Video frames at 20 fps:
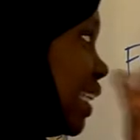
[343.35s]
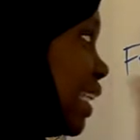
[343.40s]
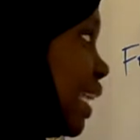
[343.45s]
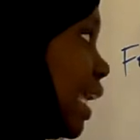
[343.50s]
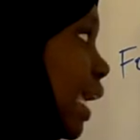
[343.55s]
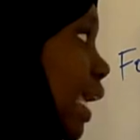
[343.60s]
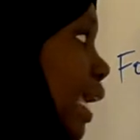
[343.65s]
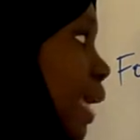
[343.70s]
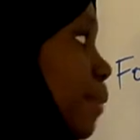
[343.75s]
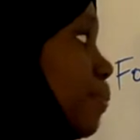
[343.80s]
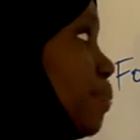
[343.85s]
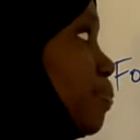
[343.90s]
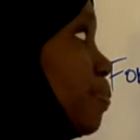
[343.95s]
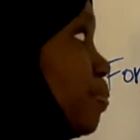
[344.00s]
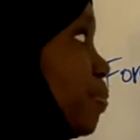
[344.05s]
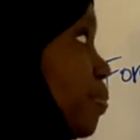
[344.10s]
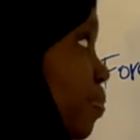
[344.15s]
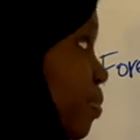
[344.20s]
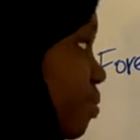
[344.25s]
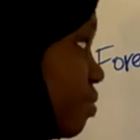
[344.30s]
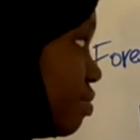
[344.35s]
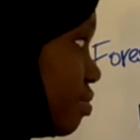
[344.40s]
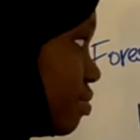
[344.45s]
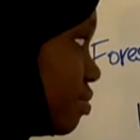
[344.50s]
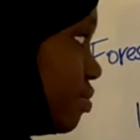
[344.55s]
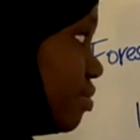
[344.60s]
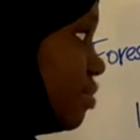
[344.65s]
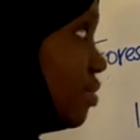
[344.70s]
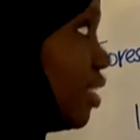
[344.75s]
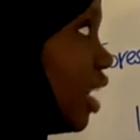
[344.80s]
The
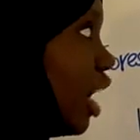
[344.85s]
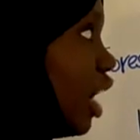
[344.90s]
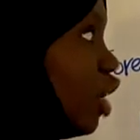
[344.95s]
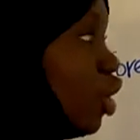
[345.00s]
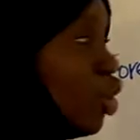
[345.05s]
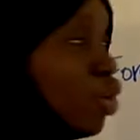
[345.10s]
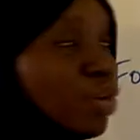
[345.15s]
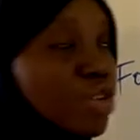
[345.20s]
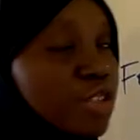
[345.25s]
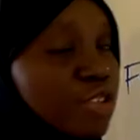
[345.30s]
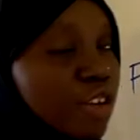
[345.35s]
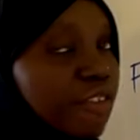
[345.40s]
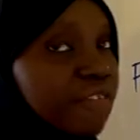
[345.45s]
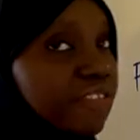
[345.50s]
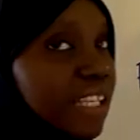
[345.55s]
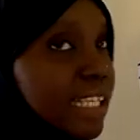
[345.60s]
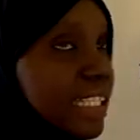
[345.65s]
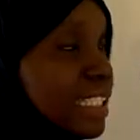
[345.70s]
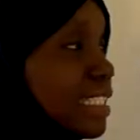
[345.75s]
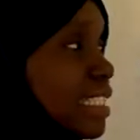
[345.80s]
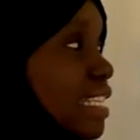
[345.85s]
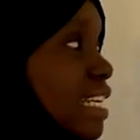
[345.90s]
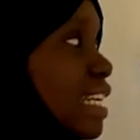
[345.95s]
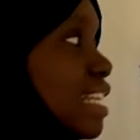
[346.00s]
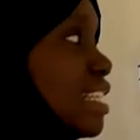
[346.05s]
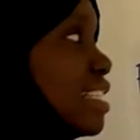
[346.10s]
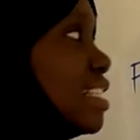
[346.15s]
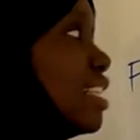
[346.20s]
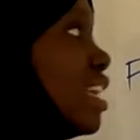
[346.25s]
roots of the trees,